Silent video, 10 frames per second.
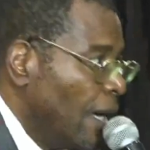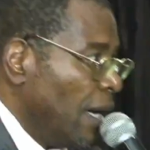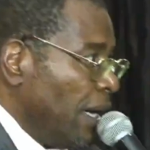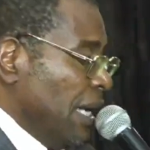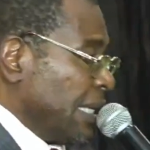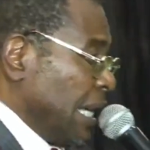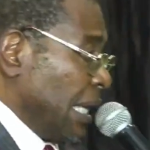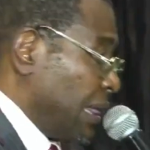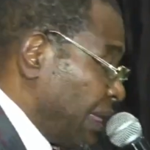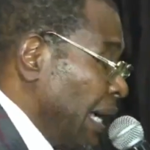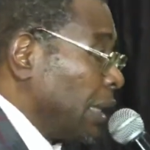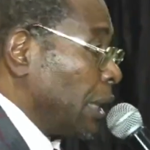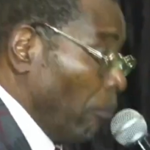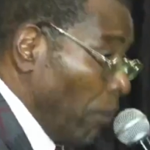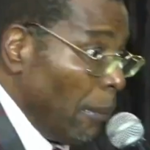He is a third
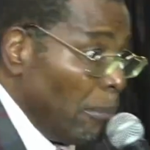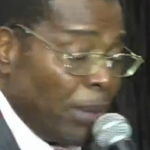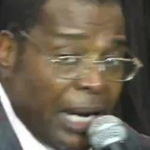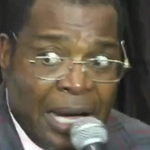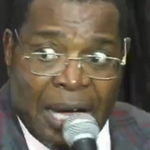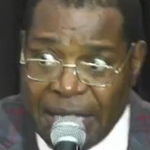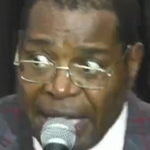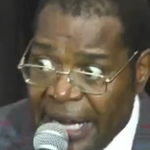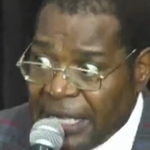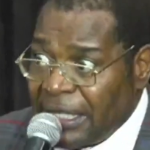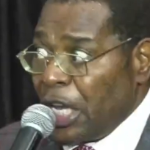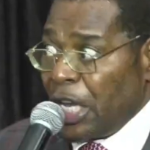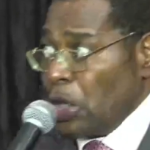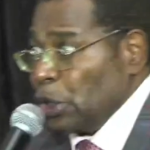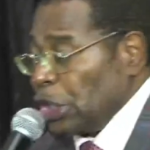member, the
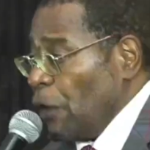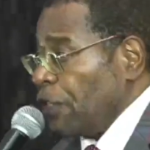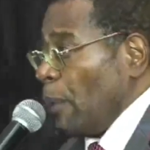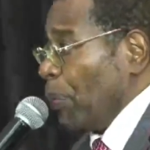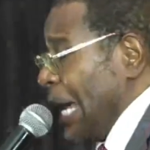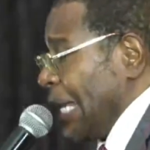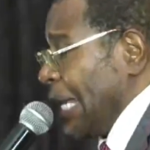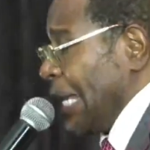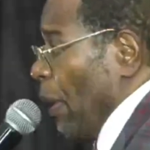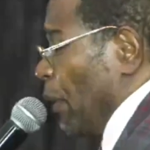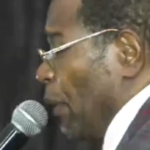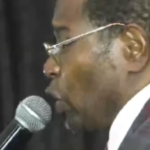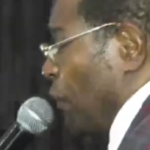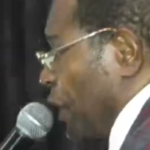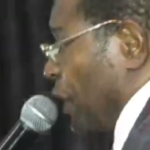executor of the plan and the purposes
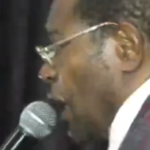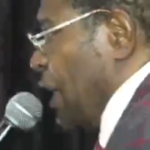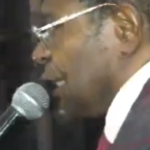of God,